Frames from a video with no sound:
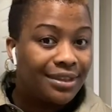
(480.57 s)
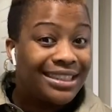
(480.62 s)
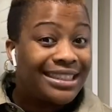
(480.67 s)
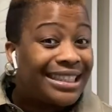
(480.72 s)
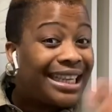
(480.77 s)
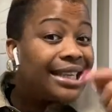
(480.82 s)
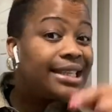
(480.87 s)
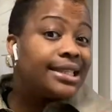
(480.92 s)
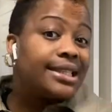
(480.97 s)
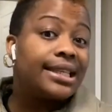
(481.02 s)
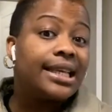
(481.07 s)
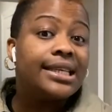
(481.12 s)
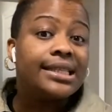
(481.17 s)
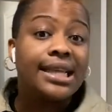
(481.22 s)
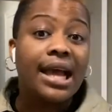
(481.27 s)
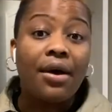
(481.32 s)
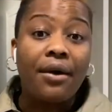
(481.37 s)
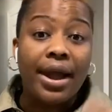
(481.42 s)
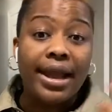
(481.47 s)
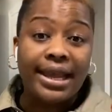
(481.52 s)
This is
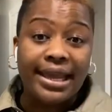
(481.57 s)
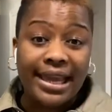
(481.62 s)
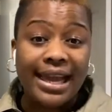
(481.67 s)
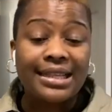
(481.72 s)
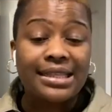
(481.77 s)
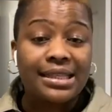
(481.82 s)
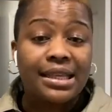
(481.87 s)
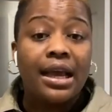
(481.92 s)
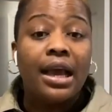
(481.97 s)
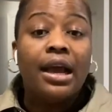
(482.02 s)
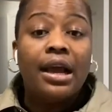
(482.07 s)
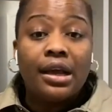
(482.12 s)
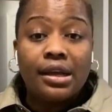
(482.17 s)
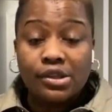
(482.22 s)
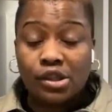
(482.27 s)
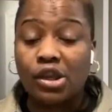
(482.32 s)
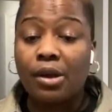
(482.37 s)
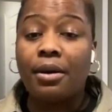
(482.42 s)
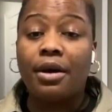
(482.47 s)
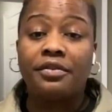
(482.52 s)
how I get
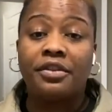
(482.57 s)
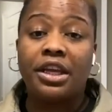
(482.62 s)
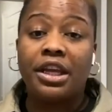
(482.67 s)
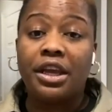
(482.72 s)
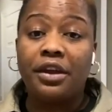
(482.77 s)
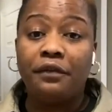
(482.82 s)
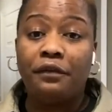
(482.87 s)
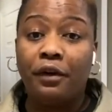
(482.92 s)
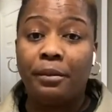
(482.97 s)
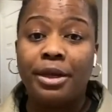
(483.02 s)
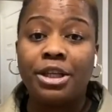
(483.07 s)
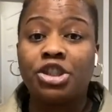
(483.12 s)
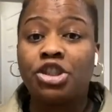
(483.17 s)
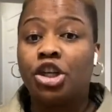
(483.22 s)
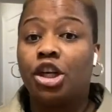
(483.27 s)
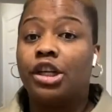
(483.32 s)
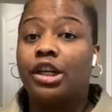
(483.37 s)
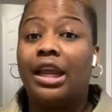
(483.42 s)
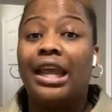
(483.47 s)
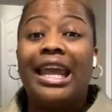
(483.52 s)
some of the
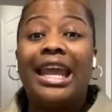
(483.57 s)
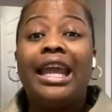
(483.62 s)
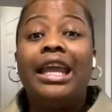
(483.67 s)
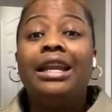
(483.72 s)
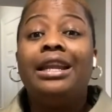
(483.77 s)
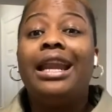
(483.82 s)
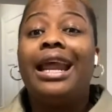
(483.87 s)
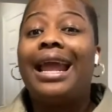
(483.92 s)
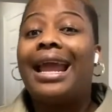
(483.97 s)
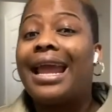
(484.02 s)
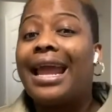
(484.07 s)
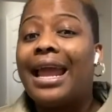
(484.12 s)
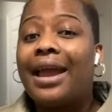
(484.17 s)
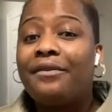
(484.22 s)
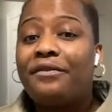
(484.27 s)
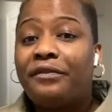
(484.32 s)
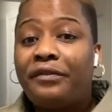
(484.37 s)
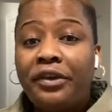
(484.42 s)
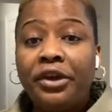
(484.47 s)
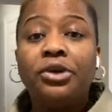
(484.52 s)
information in
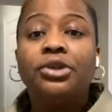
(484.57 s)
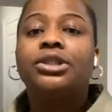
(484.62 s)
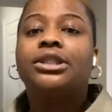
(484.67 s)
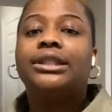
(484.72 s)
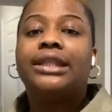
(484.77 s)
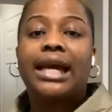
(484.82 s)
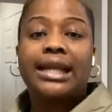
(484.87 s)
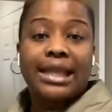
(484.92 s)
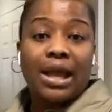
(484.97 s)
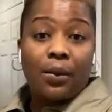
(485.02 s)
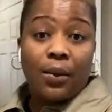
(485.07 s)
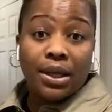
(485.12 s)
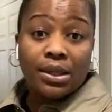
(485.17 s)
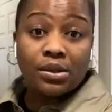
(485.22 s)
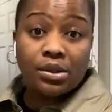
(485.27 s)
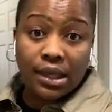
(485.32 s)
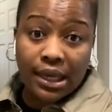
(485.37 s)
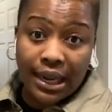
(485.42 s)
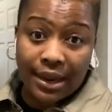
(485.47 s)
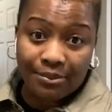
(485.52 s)
a field that I
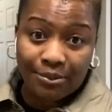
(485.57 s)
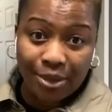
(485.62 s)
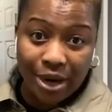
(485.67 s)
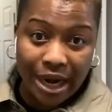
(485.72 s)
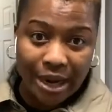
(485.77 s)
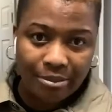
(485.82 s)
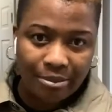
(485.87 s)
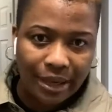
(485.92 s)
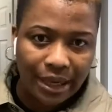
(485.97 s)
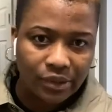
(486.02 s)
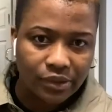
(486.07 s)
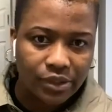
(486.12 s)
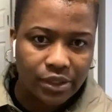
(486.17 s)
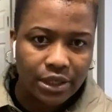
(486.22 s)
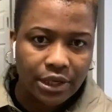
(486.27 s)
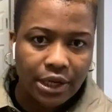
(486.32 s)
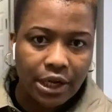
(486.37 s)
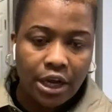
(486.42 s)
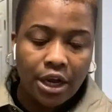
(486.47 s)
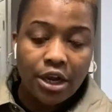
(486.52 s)
want to learn more about.
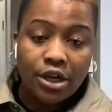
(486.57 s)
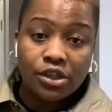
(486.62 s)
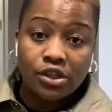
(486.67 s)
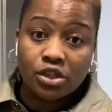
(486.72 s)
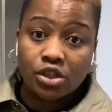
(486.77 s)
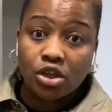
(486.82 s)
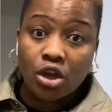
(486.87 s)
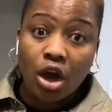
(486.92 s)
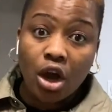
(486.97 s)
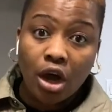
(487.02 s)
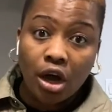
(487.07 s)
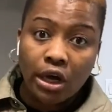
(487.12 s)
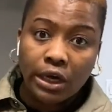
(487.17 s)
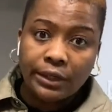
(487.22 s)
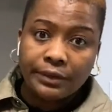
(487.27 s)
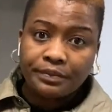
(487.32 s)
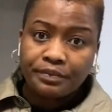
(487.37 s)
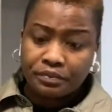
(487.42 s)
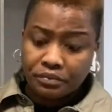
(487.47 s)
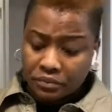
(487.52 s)
So
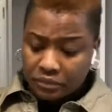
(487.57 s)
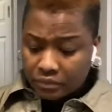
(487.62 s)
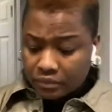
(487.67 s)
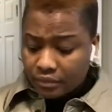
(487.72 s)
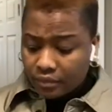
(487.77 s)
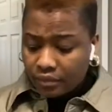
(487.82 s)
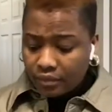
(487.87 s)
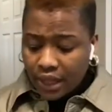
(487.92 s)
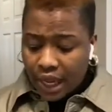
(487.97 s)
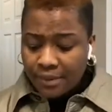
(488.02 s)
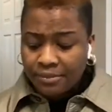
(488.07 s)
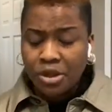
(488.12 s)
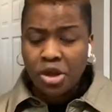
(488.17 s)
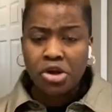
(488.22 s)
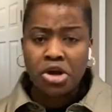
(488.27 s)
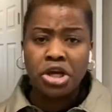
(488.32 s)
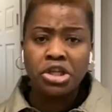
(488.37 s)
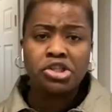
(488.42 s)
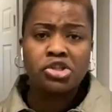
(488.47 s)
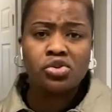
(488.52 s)
I'm
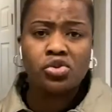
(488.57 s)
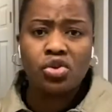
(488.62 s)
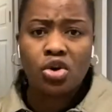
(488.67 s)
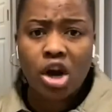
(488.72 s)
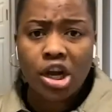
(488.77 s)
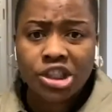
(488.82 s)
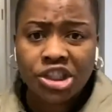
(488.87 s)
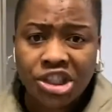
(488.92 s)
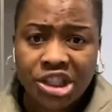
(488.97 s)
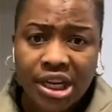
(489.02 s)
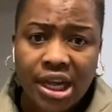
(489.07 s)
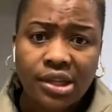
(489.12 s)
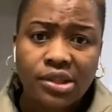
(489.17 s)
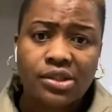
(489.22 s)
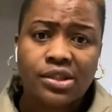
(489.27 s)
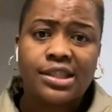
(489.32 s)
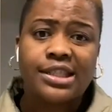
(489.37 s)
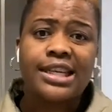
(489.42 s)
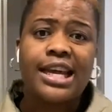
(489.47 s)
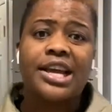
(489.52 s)
not going to rush now
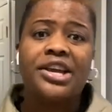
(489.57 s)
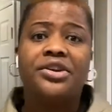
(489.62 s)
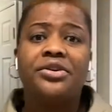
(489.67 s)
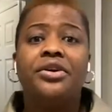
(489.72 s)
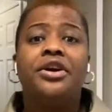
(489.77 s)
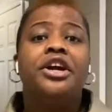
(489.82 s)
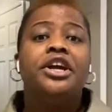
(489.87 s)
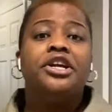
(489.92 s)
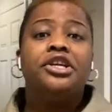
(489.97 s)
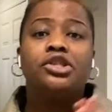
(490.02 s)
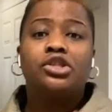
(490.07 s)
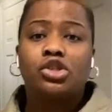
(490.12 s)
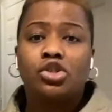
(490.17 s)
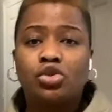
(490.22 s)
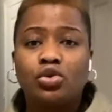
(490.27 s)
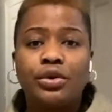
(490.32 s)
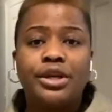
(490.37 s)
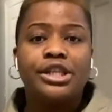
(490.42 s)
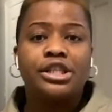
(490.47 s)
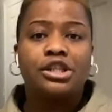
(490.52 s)
to tell you it's
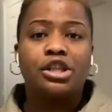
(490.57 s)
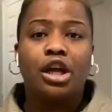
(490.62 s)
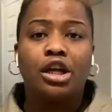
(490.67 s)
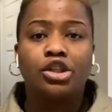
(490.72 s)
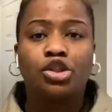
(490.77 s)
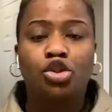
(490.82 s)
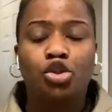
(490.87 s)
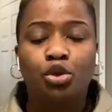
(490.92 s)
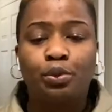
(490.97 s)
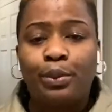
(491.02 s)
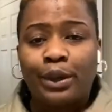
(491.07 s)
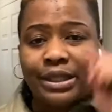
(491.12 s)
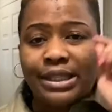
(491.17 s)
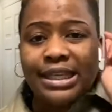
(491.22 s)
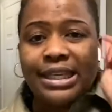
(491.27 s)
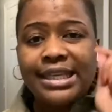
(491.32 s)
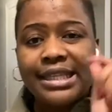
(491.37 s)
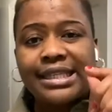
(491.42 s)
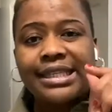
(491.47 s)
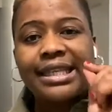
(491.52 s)
true, it's not true,
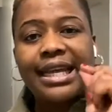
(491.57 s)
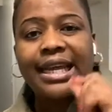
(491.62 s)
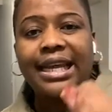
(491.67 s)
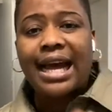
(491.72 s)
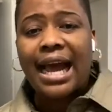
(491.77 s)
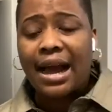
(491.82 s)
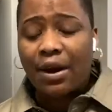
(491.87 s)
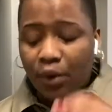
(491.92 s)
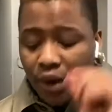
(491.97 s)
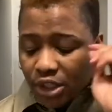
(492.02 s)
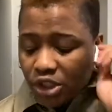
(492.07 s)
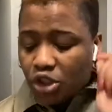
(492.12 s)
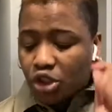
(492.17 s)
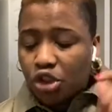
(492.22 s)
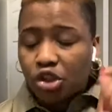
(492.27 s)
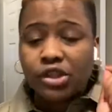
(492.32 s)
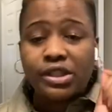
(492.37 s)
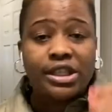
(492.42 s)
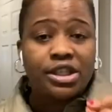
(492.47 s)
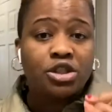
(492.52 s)
but instead I want
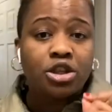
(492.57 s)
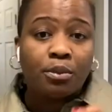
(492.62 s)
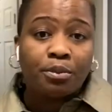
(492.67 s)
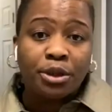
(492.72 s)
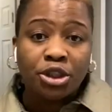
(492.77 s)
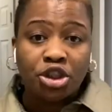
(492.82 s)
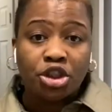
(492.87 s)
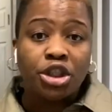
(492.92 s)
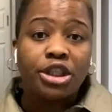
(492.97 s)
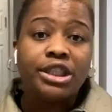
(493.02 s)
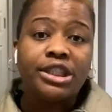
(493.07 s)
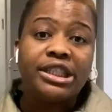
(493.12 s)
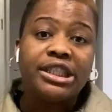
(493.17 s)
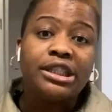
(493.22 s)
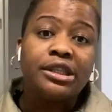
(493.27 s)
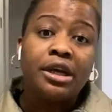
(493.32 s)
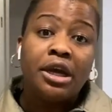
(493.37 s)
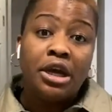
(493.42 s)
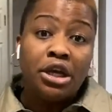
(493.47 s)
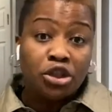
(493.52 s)
to use this
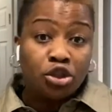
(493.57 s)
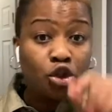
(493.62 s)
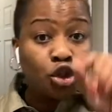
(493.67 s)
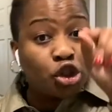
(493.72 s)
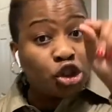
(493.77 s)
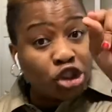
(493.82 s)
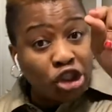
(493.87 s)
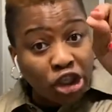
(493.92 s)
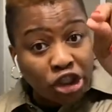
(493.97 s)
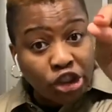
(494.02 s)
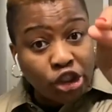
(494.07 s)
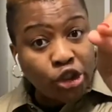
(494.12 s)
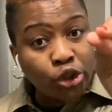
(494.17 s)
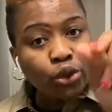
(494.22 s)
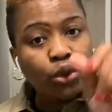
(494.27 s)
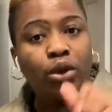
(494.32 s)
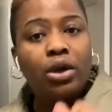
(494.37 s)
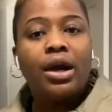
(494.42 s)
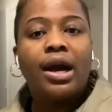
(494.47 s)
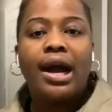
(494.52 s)
opportunity to teach
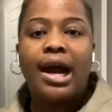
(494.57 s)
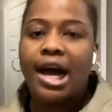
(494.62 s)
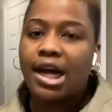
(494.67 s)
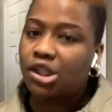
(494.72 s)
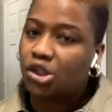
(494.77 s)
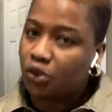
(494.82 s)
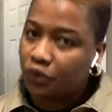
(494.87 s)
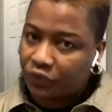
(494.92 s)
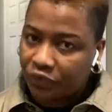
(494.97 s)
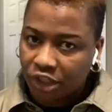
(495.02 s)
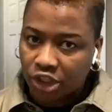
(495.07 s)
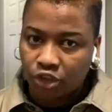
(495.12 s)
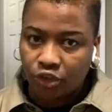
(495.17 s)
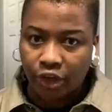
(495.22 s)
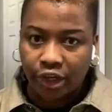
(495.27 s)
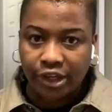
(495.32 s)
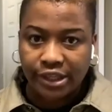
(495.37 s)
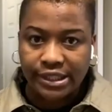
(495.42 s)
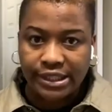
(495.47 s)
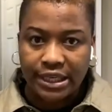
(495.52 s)
you how to fish
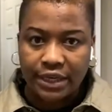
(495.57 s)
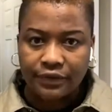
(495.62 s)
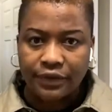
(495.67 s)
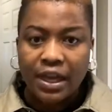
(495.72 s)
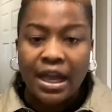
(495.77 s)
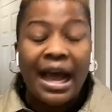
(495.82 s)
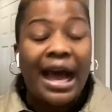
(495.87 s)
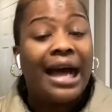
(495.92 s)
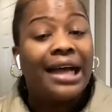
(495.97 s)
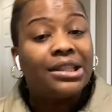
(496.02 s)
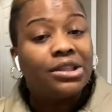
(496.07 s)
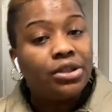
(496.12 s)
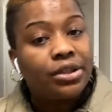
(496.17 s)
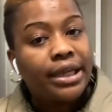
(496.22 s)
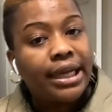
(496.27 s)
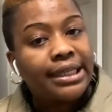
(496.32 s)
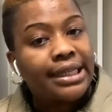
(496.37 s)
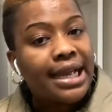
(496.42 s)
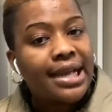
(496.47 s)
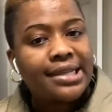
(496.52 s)
for yourself. How do
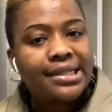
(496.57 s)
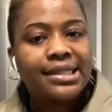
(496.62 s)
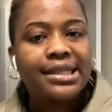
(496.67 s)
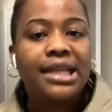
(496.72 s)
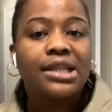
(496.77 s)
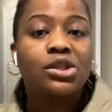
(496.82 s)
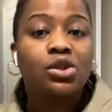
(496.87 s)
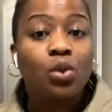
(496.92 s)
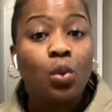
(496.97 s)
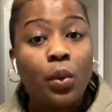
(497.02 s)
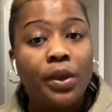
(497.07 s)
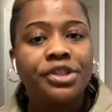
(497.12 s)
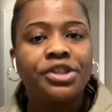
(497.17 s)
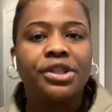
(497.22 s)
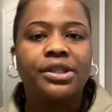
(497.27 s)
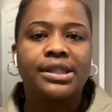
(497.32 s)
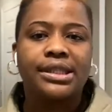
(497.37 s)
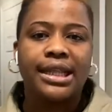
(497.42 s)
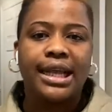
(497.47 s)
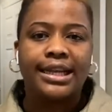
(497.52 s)
you get answers to
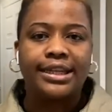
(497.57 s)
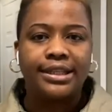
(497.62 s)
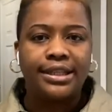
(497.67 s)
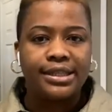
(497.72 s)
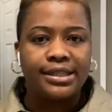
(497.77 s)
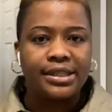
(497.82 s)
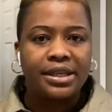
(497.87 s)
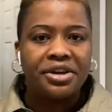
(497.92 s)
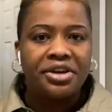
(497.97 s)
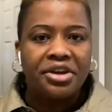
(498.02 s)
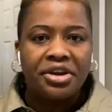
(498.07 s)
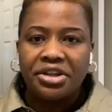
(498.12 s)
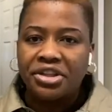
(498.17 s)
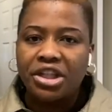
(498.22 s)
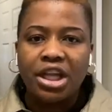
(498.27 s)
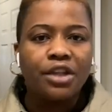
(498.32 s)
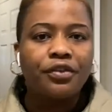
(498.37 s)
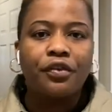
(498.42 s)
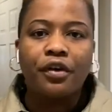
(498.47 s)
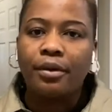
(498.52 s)
questions like this?
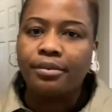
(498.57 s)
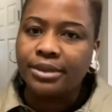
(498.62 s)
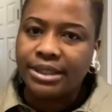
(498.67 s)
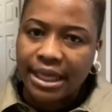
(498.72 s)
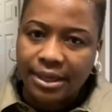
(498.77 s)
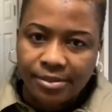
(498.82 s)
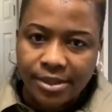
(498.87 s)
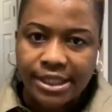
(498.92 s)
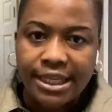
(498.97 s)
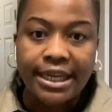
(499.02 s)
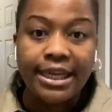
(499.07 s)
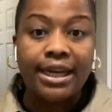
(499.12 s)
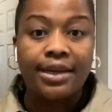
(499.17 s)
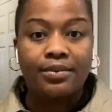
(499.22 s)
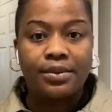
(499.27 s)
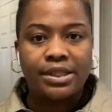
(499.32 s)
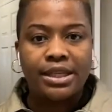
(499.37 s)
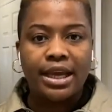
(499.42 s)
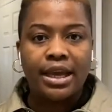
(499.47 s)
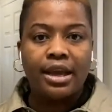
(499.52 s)
Not from them
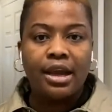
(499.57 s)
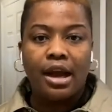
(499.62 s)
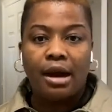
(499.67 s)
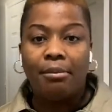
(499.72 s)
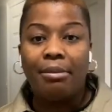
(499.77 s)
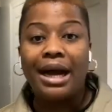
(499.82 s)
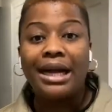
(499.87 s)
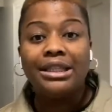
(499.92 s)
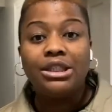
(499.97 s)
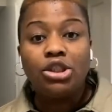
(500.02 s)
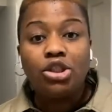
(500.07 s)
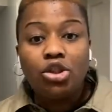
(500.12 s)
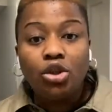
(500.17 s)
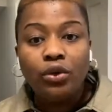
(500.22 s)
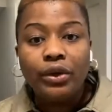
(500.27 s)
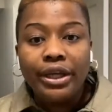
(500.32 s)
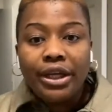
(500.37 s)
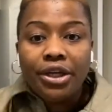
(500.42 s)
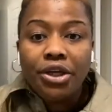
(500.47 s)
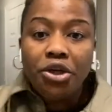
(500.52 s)
say, by
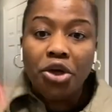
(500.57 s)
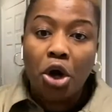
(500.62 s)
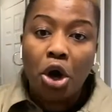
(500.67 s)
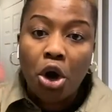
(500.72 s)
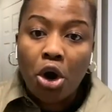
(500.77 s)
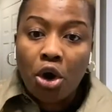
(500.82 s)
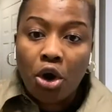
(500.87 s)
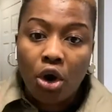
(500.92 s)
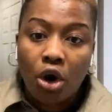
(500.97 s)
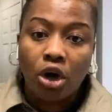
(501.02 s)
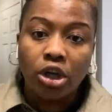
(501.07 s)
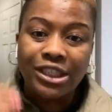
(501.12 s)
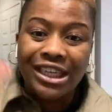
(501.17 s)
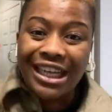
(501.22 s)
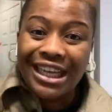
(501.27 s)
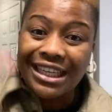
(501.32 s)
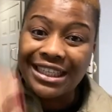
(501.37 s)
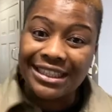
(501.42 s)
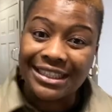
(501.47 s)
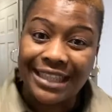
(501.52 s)
doing your
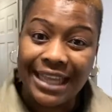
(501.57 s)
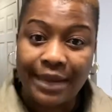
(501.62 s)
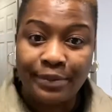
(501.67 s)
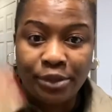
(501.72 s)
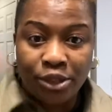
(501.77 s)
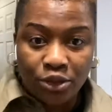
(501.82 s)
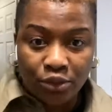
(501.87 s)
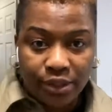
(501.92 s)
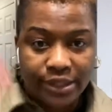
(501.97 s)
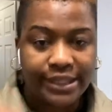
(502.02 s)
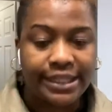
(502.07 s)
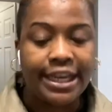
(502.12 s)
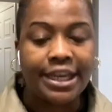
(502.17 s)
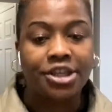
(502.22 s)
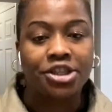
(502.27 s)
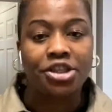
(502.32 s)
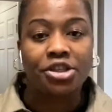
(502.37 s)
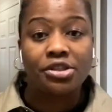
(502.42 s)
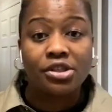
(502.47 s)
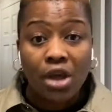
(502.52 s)
own in-depth research.